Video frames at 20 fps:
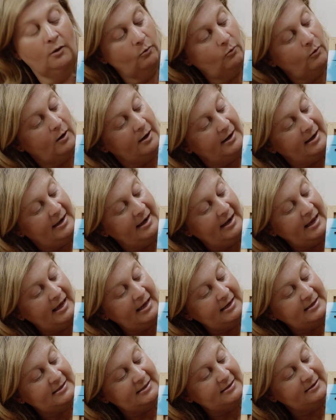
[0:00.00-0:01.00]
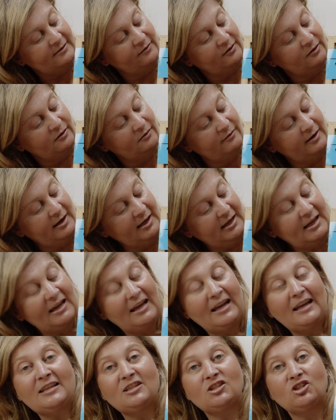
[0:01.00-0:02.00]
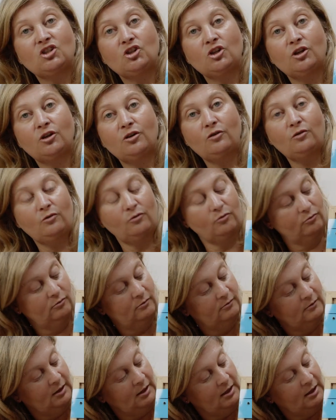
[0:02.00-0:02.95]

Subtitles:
1 less than 3 is 2.